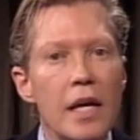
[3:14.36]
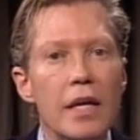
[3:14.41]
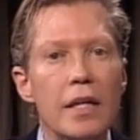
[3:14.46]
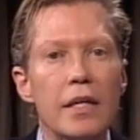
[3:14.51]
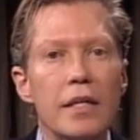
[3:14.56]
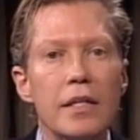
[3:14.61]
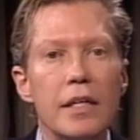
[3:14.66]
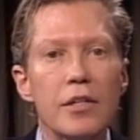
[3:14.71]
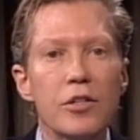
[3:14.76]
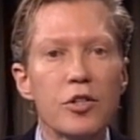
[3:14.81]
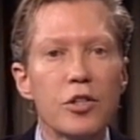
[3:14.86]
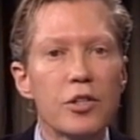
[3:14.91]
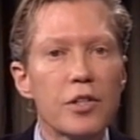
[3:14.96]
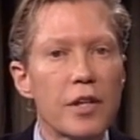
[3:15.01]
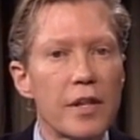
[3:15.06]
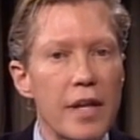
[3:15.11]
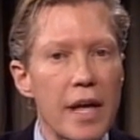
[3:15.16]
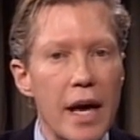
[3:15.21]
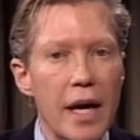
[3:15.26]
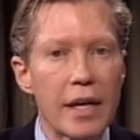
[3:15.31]
In addition
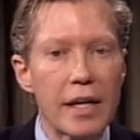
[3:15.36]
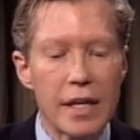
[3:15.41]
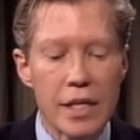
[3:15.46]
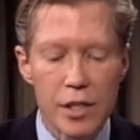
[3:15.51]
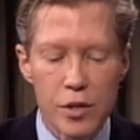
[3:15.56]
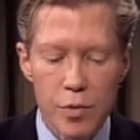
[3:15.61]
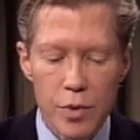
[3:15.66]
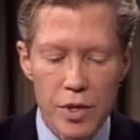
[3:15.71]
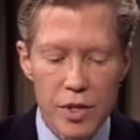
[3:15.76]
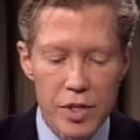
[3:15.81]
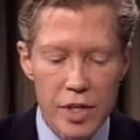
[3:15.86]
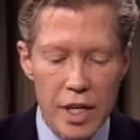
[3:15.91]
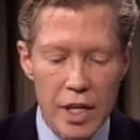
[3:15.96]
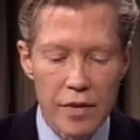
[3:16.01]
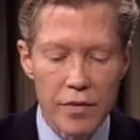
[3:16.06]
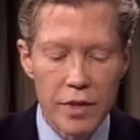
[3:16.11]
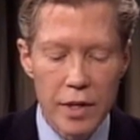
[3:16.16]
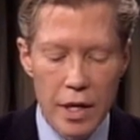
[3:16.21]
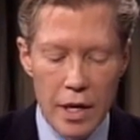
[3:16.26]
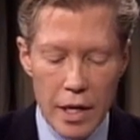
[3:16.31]
to that, he's
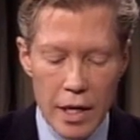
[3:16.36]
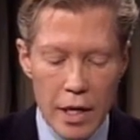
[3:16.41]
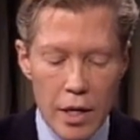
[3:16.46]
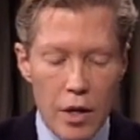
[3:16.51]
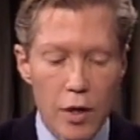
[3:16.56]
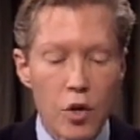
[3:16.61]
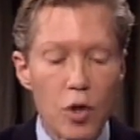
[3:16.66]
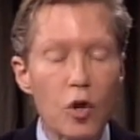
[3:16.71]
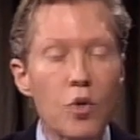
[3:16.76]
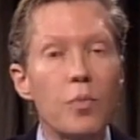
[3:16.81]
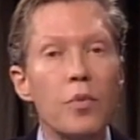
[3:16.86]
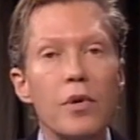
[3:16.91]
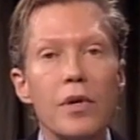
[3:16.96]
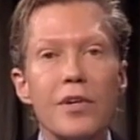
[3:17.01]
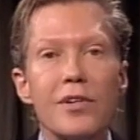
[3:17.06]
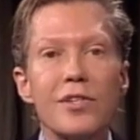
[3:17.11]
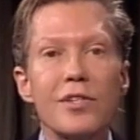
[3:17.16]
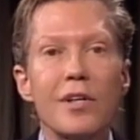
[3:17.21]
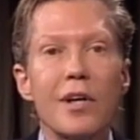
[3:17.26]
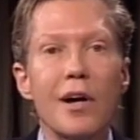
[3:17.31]
received
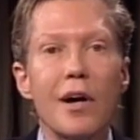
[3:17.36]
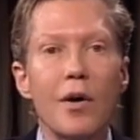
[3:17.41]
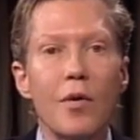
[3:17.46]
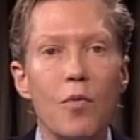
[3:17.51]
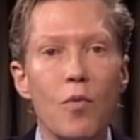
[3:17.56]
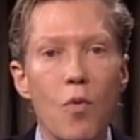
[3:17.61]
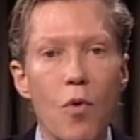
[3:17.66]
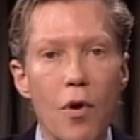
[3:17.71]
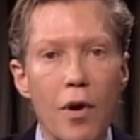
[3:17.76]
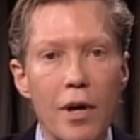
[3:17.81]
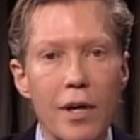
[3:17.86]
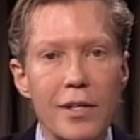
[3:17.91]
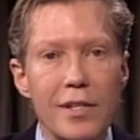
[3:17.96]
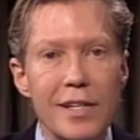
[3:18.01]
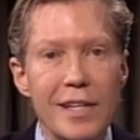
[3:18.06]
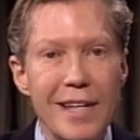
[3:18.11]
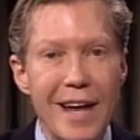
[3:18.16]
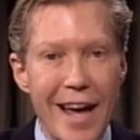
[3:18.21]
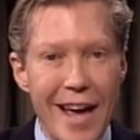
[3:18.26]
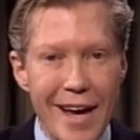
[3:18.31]
numerous
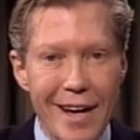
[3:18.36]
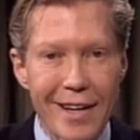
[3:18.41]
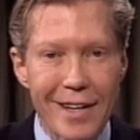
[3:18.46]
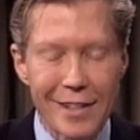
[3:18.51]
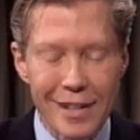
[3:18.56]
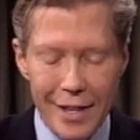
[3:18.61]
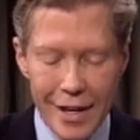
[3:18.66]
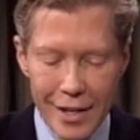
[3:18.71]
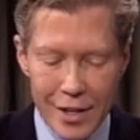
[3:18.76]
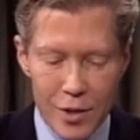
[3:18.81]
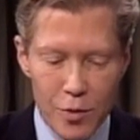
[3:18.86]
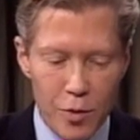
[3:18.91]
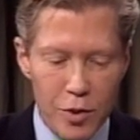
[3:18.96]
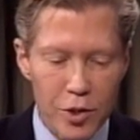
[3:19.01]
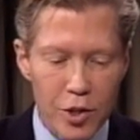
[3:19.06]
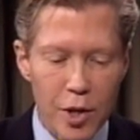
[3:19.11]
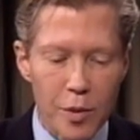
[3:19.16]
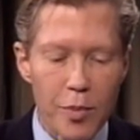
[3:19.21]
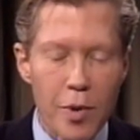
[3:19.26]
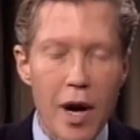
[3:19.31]
awards and accolades,
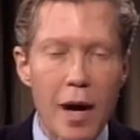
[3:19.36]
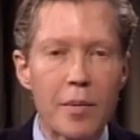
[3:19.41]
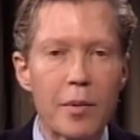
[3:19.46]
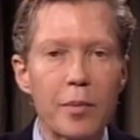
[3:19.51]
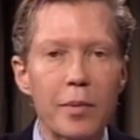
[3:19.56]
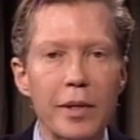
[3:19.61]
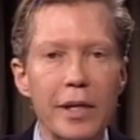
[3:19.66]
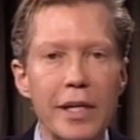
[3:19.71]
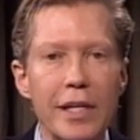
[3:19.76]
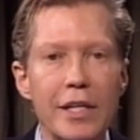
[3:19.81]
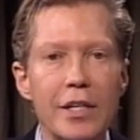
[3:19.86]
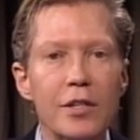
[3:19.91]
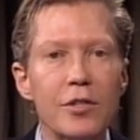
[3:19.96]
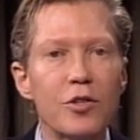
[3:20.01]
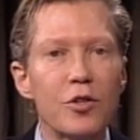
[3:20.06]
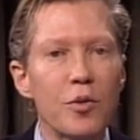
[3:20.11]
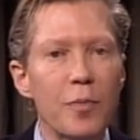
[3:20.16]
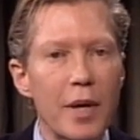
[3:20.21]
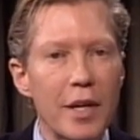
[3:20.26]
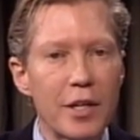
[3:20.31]
which are probably
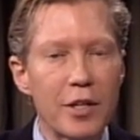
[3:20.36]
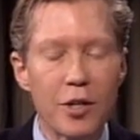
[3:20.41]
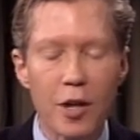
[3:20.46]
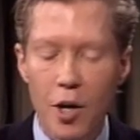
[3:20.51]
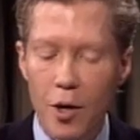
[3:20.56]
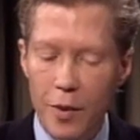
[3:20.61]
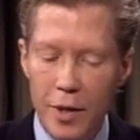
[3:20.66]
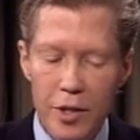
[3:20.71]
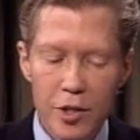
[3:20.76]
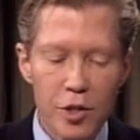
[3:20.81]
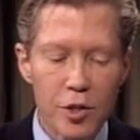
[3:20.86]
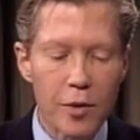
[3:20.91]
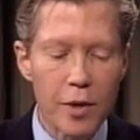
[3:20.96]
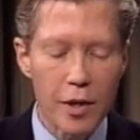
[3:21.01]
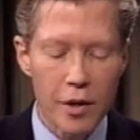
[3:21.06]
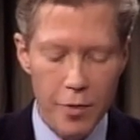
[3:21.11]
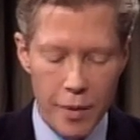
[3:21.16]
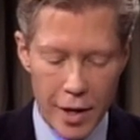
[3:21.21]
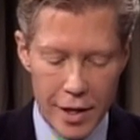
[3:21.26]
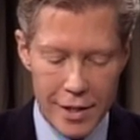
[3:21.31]
too many to go into,
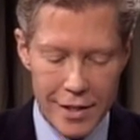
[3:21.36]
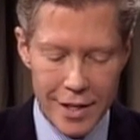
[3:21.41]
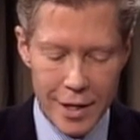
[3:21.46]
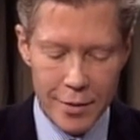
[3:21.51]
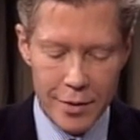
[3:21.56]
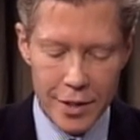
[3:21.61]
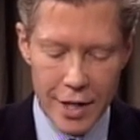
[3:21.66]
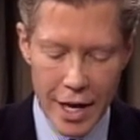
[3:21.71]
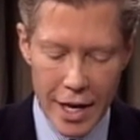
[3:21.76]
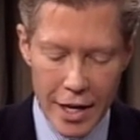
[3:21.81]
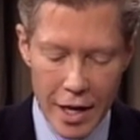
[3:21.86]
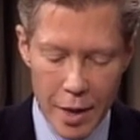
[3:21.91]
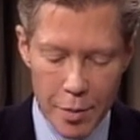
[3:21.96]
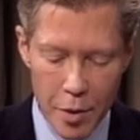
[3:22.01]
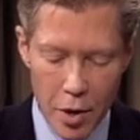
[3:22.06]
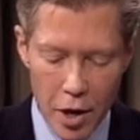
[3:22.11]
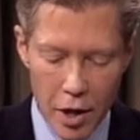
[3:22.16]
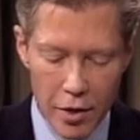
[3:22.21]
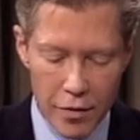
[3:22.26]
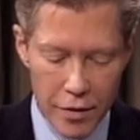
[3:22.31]
otherwise they would take
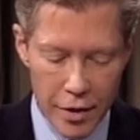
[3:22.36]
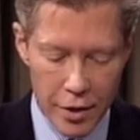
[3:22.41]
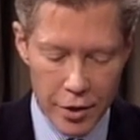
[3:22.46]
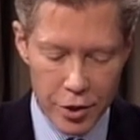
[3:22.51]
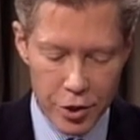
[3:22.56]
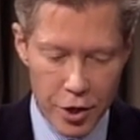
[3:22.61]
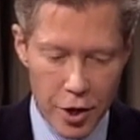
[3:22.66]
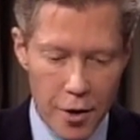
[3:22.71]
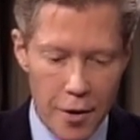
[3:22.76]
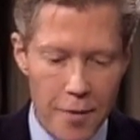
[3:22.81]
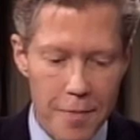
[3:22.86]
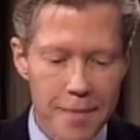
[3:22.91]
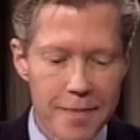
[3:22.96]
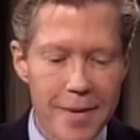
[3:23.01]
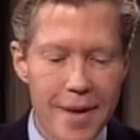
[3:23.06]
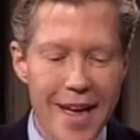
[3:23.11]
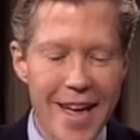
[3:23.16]
up all of our show.